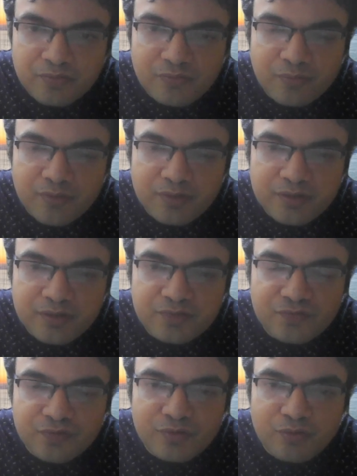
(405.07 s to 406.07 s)
What is
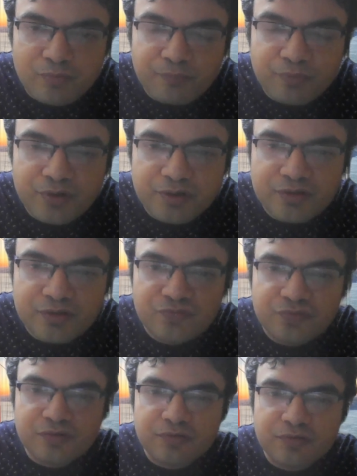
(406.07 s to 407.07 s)
component
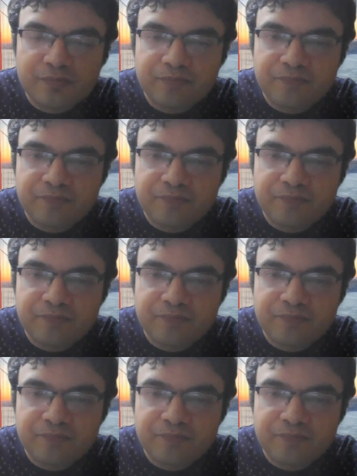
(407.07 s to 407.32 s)
testing?